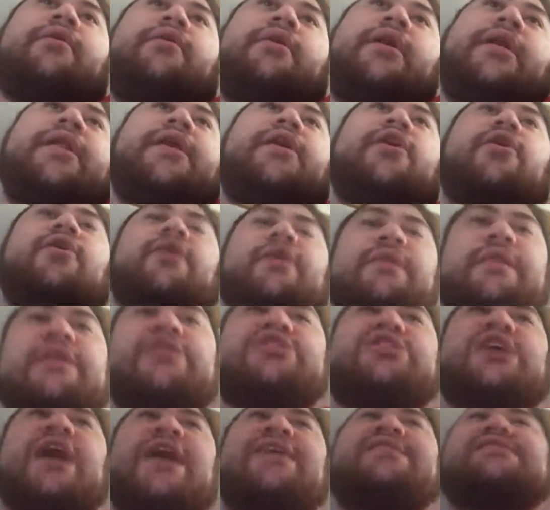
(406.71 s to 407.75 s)
hitting her in the
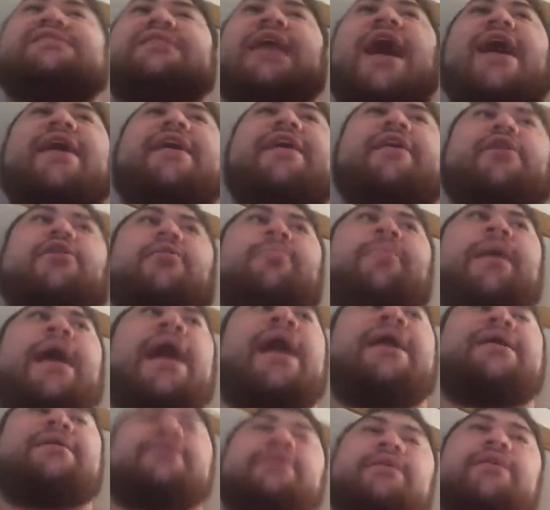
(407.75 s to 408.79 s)
chest, knocking her
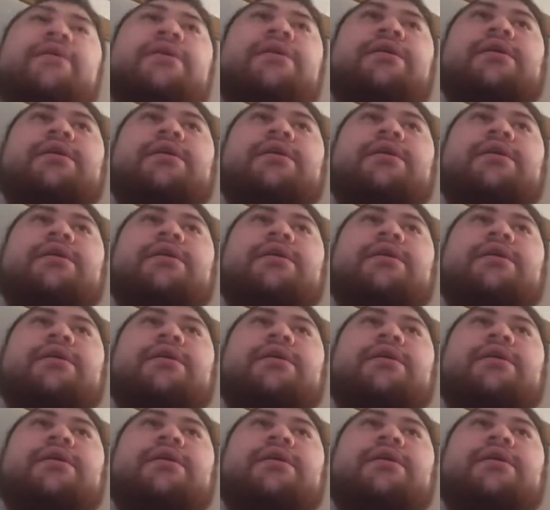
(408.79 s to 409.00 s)
back,